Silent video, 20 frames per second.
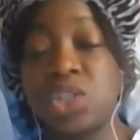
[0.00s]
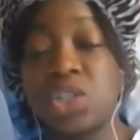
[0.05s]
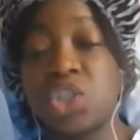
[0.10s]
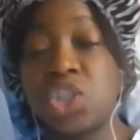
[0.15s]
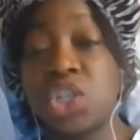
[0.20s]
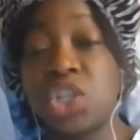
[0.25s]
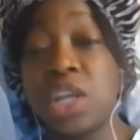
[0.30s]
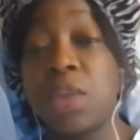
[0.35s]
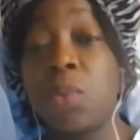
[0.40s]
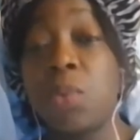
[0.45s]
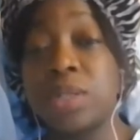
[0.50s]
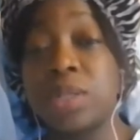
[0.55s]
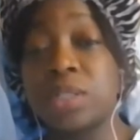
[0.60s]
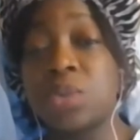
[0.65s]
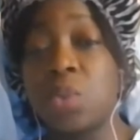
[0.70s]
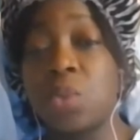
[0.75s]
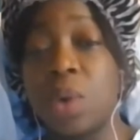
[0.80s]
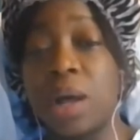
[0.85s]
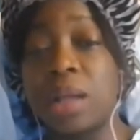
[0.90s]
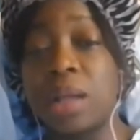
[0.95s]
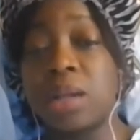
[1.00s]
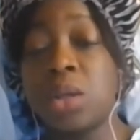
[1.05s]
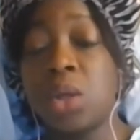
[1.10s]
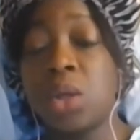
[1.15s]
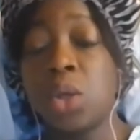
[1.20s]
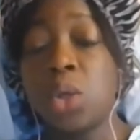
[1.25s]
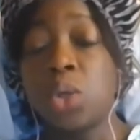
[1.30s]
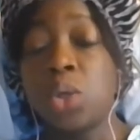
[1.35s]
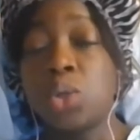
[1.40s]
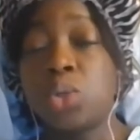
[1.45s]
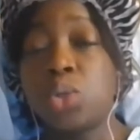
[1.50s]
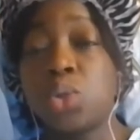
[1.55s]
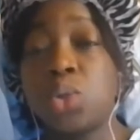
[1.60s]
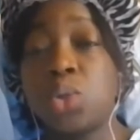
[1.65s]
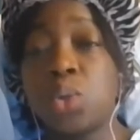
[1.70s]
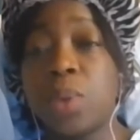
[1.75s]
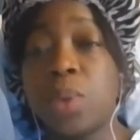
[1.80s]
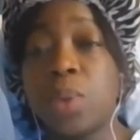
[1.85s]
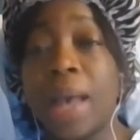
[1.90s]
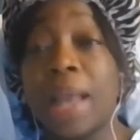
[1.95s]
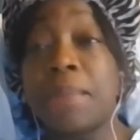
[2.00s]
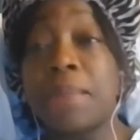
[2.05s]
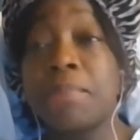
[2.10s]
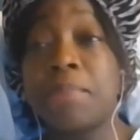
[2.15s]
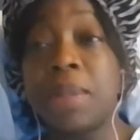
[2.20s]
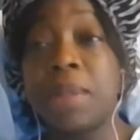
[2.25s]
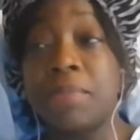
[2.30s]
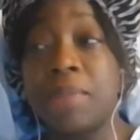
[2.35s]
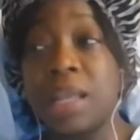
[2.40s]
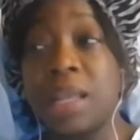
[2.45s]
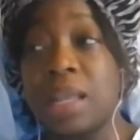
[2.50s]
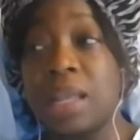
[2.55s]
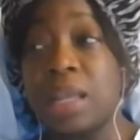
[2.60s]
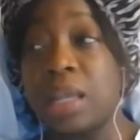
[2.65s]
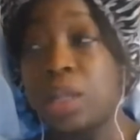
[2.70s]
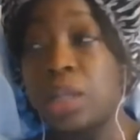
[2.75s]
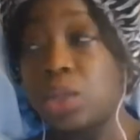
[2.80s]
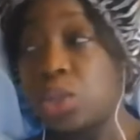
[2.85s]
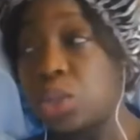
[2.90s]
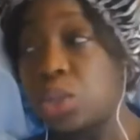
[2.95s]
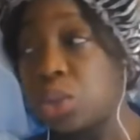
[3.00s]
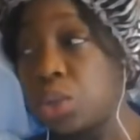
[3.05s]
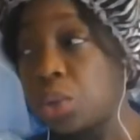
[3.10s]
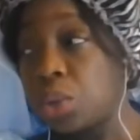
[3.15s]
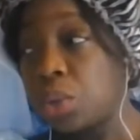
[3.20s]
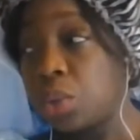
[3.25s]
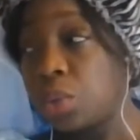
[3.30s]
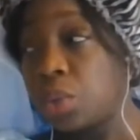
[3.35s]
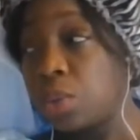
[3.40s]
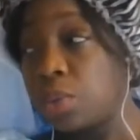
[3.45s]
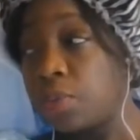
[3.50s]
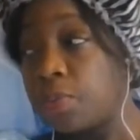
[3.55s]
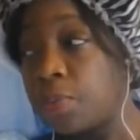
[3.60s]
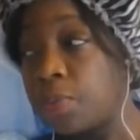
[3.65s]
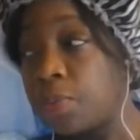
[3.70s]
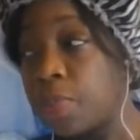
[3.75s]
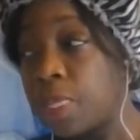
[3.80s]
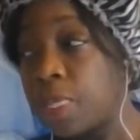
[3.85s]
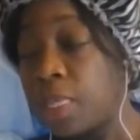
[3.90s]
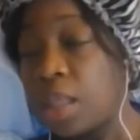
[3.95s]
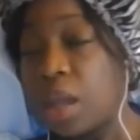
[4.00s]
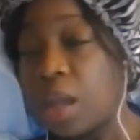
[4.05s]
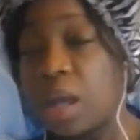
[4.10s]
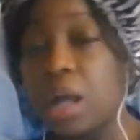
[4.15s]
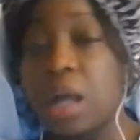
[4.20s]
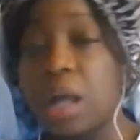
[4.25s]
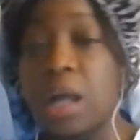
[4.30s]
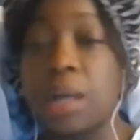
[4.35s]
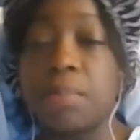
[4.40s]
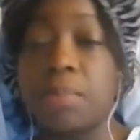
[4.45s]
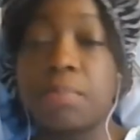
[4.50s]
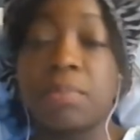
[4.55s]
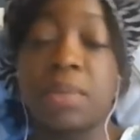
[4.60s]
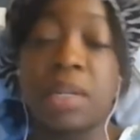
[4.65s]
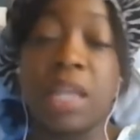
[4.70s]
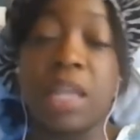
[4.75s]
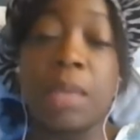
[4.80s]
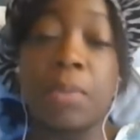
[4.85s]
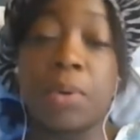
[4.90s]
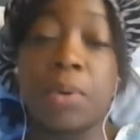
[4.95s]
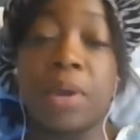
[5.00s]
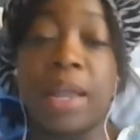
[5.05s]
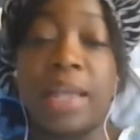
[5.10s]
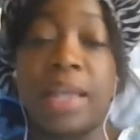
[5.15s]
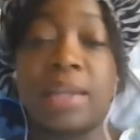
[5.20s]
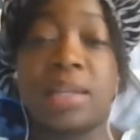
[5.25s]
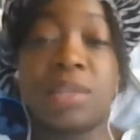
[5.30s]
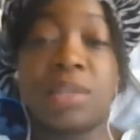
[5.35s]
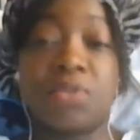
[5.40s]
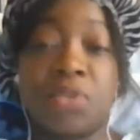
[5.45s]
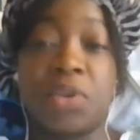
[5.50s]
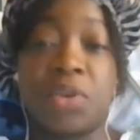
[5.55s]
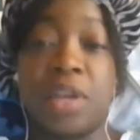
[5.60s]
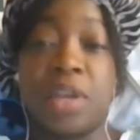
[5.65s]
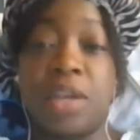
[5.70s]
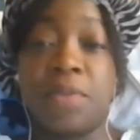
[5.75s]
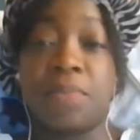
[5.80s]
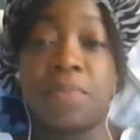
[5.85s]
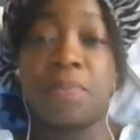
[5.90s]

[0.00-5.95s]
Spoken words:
She was the one to admit me into labor and delivery.